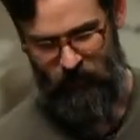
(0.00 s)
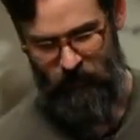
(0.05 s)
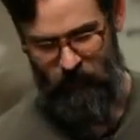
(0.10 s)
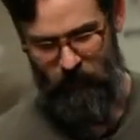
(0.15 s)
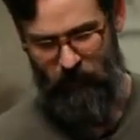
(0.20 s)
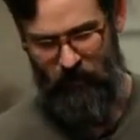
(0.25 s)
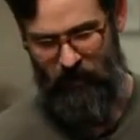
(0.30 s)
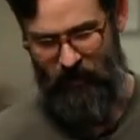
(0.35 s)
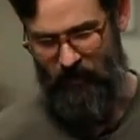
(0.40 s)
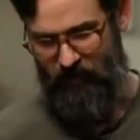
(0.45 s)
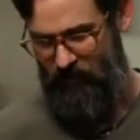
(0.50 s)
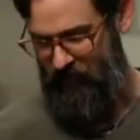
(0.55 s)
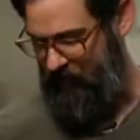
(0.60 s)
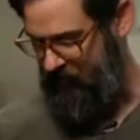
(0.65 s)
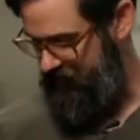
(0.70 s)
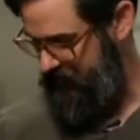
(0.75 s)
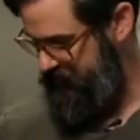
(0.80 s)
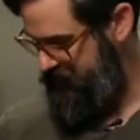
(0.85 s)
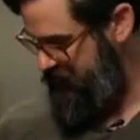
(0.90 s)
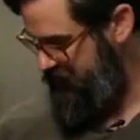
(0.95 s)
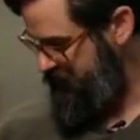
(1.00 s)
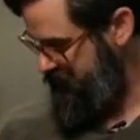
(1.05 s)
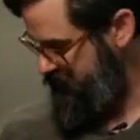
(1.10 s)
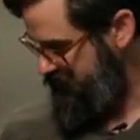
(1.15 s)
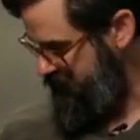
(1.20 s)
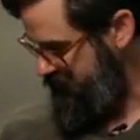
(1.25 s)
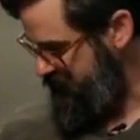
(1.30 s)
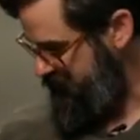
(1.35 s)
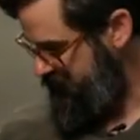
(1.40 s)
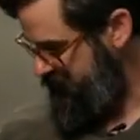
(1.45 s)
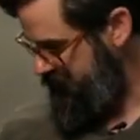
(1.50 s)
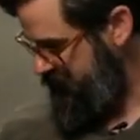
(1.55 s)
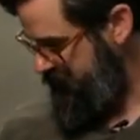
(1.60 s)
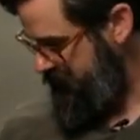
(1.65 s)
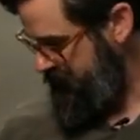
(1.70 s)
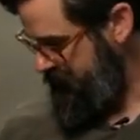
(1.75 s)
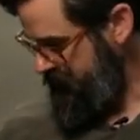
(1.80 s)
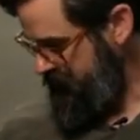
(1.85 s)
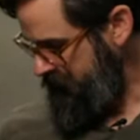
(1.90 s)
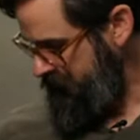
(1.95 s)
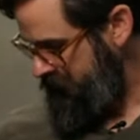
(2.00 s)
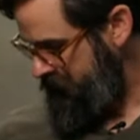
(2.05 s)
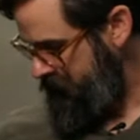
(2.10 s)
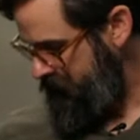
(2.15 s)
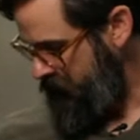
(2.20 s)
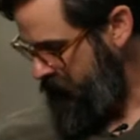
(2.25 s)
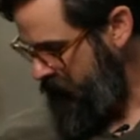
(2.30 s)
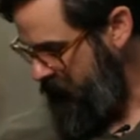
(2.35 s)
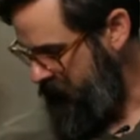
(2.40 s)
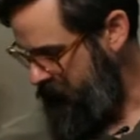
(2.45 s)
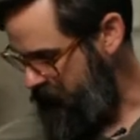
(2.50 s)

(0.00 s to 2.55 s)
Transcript: But in this instance, I